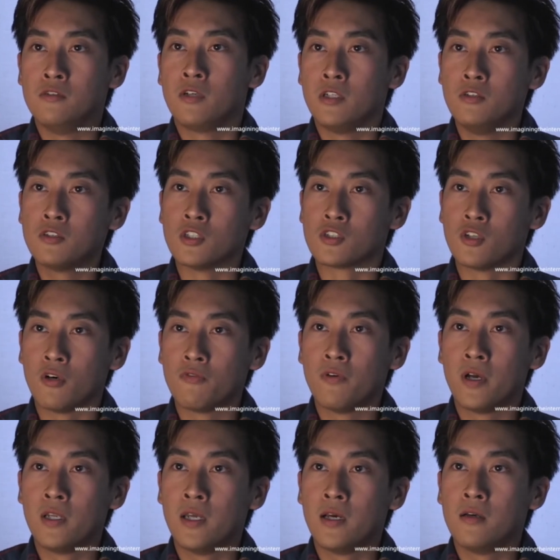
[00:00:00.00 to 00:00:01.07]
You can use the
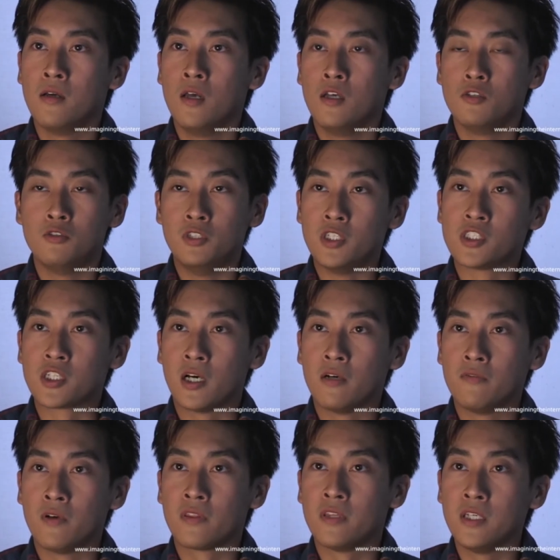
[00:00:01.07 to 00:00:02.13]
software there to
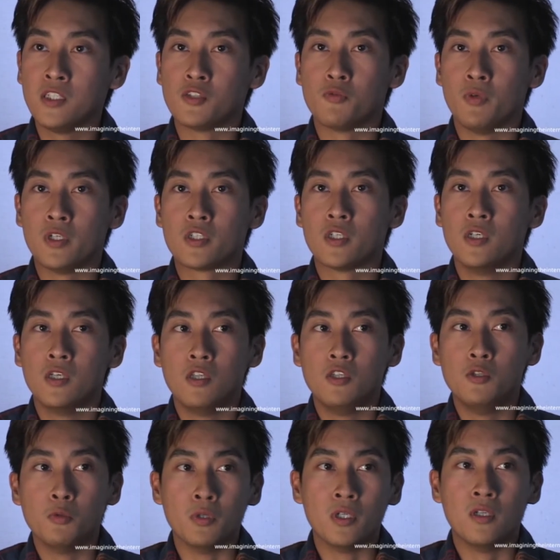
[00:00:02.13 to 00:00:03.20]
discover things which
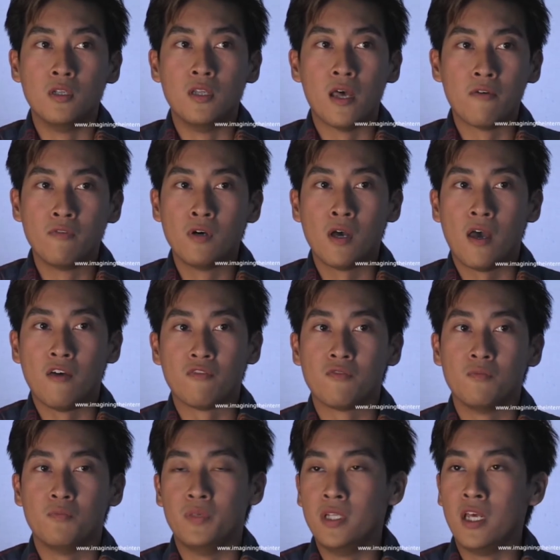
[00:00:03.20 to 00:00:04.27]
you would never have
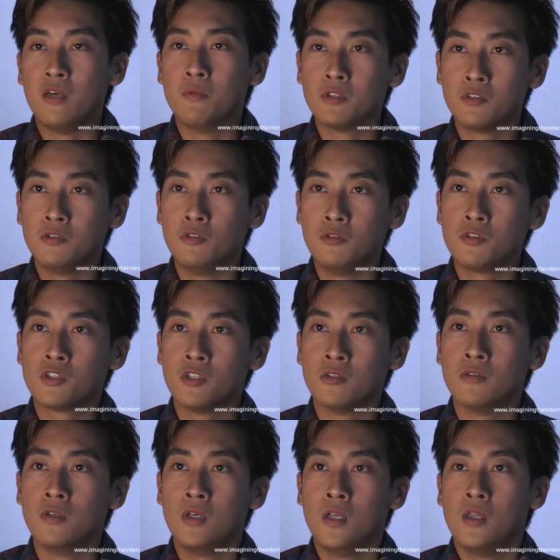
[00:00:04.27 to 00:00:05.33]
been able to do so.